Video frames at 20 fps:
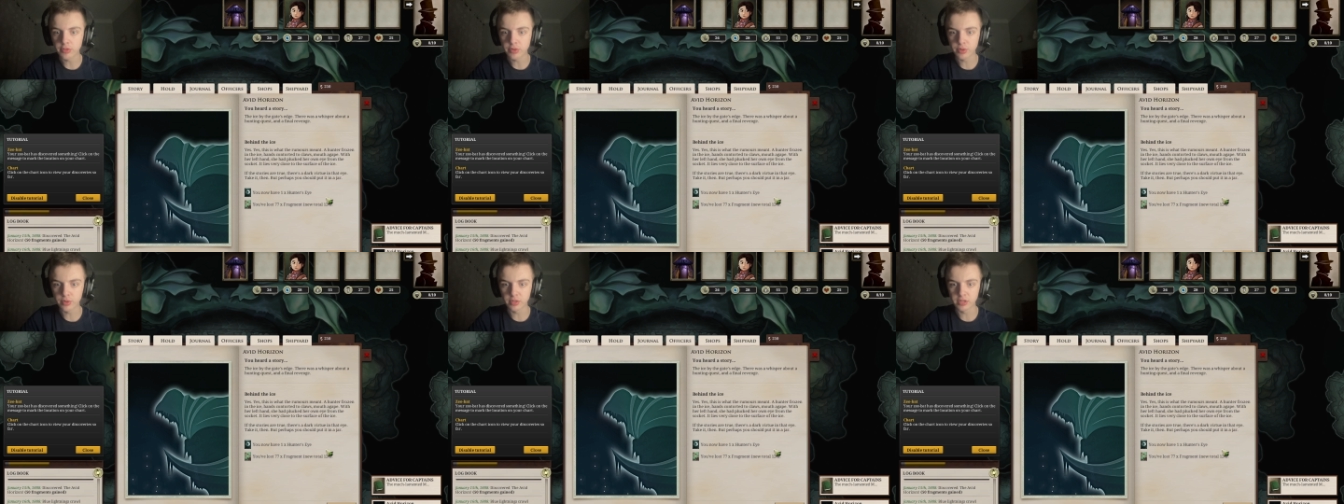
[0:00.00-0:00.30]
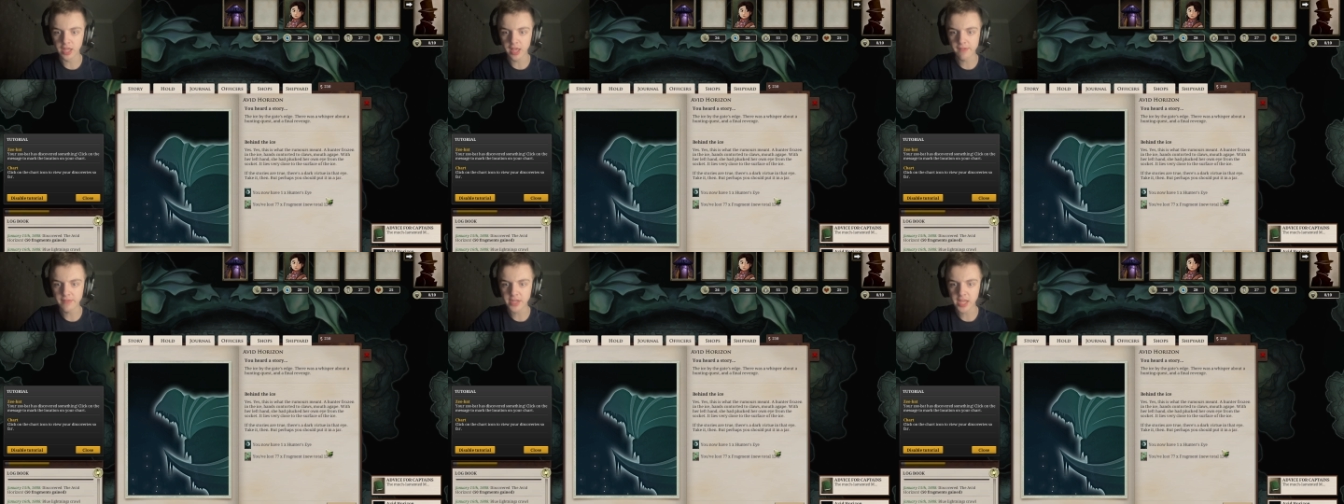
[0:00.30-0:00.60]
With her
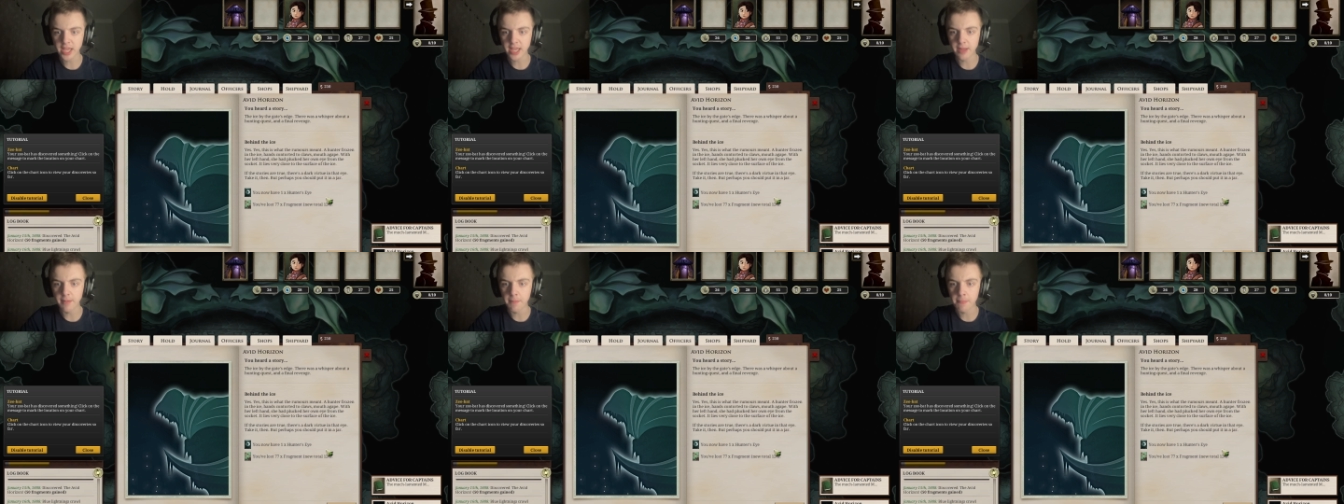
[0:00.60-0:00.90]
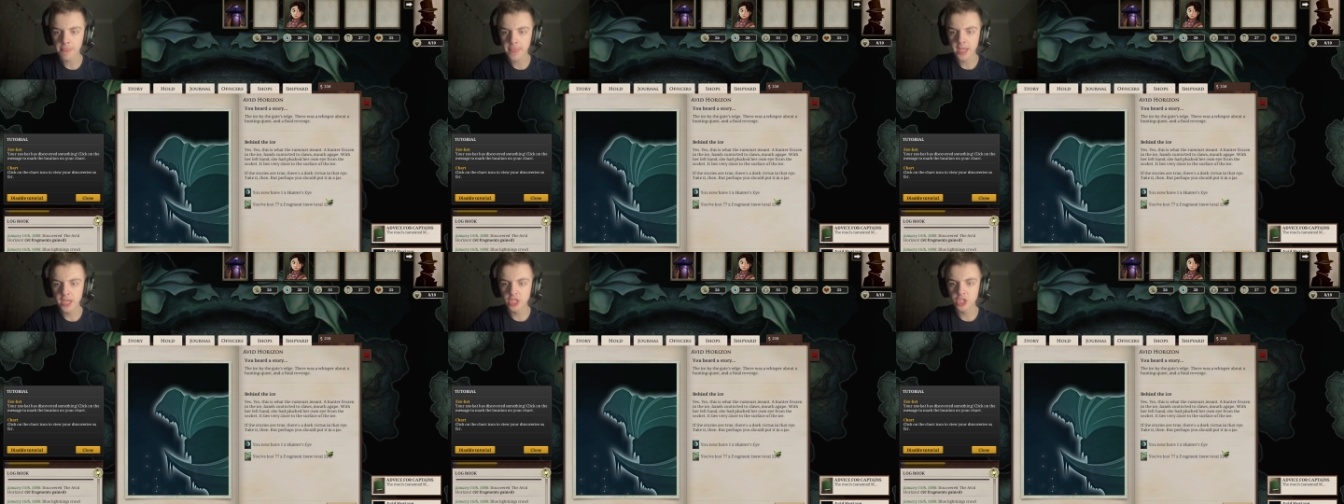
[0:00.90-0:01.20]
left
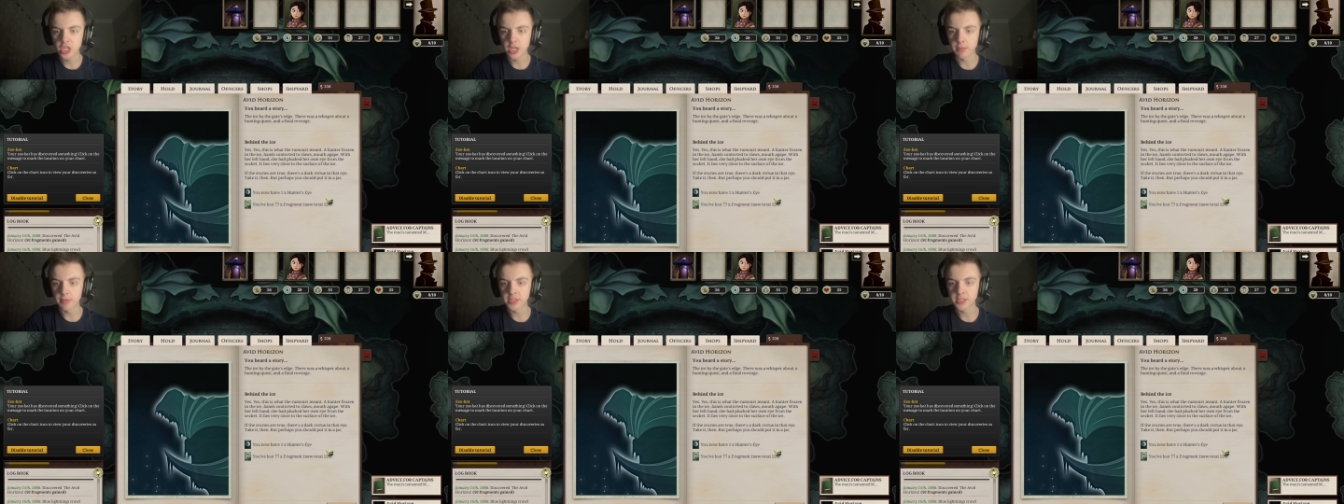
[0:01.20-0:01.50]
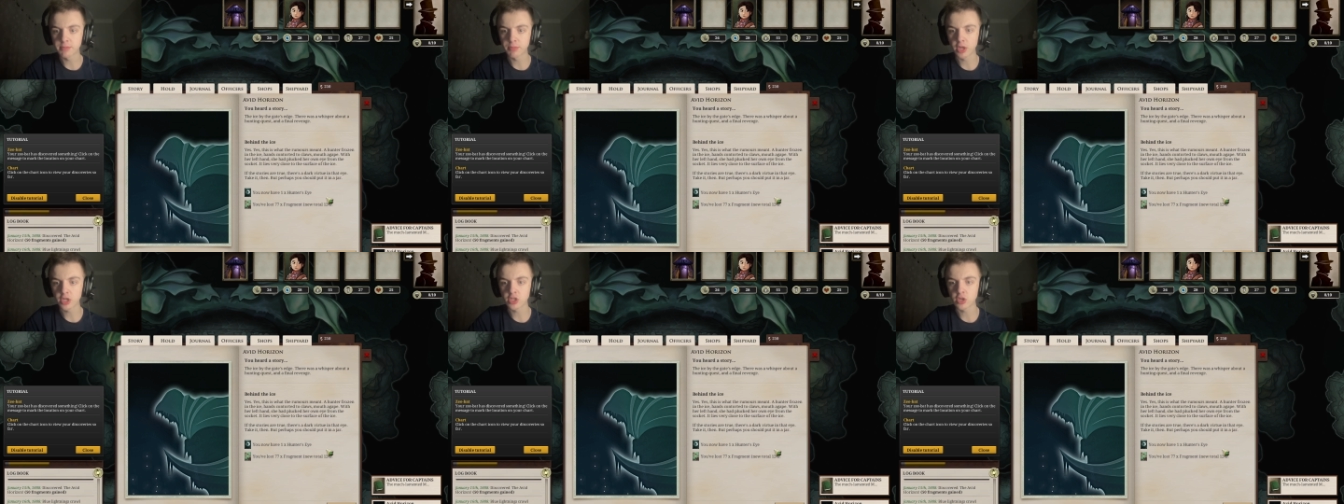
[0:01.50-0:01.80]
hand, she
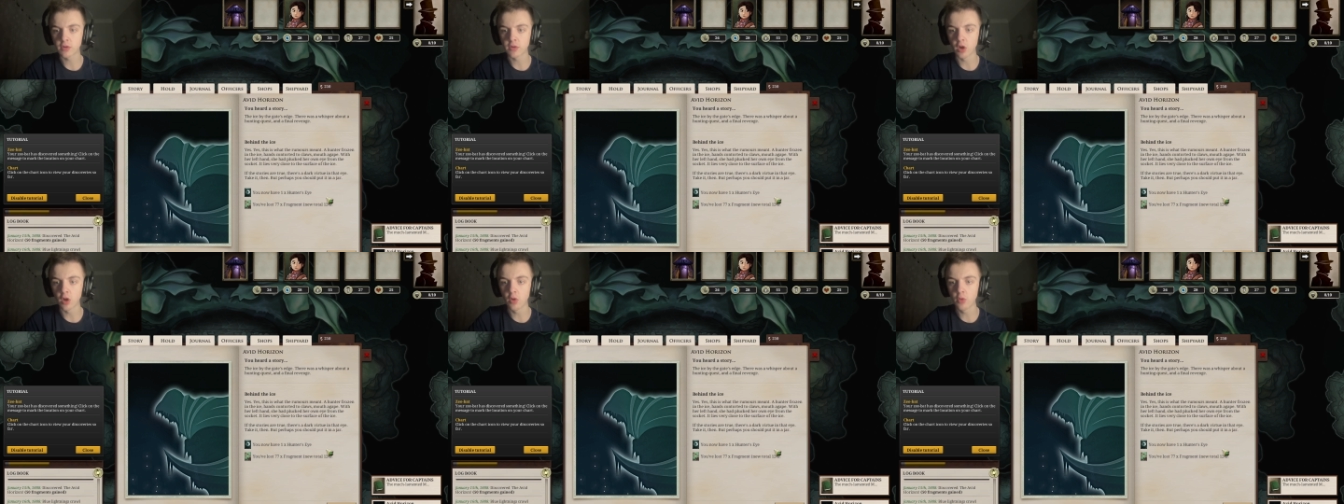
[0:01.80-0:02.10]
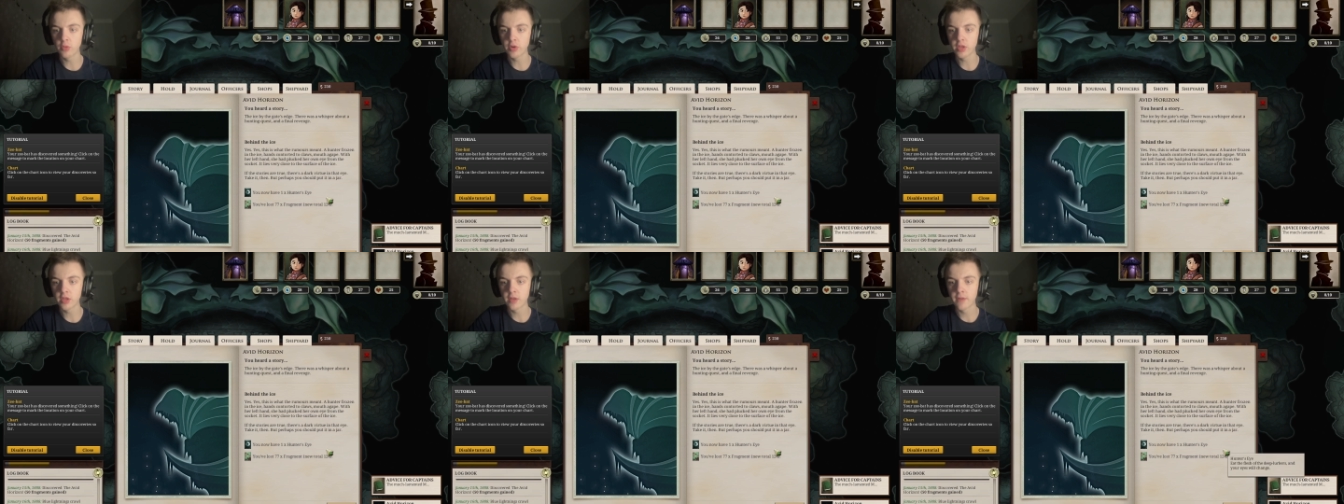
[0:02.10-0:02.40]
has plucked her
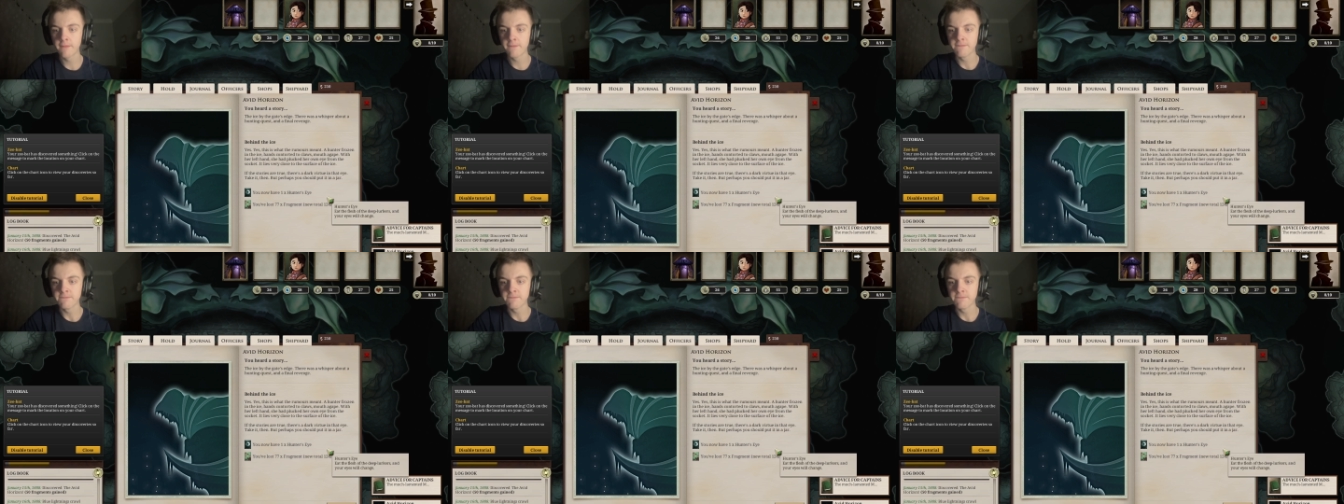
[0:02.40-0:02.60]
own